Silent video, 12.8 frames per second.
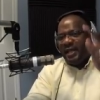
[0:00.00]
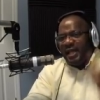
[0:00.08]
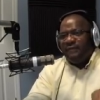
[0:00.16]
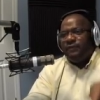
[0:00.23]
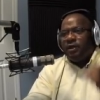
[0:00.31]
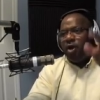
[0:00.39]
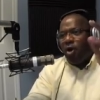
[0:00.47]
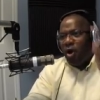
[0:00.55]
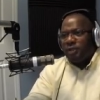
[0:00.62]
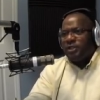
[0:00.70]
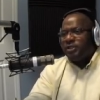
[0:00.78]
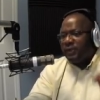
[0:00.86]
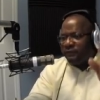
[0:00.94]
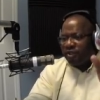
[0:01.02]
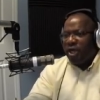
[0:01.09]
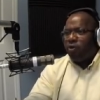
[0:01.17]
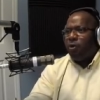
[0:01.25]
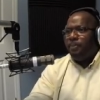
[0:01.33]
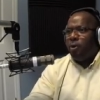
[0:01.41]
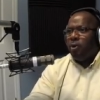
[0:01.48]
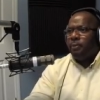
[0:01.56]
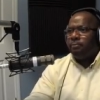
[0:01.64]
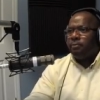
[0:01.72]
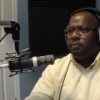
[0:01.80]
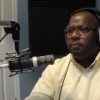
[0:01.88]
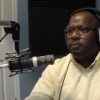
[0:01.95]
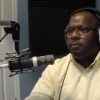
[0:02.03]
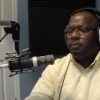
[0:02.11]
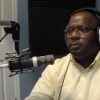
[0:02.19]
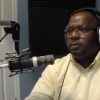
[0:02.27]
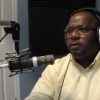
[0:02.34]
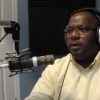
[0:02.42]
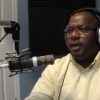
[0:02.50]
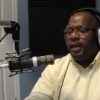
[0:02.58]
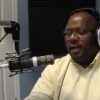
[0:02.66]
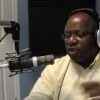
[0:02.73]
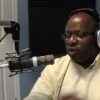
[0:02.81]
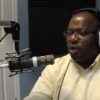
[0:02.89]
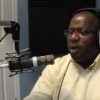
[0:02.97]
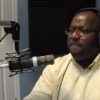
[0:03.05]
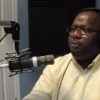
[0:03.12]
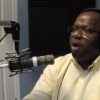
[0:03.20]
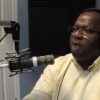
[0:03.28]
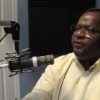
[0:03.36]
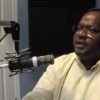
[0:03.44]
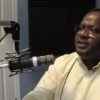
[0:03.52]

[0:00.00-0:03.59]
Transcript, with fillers: the evil altars of Jeroboam. So the prophet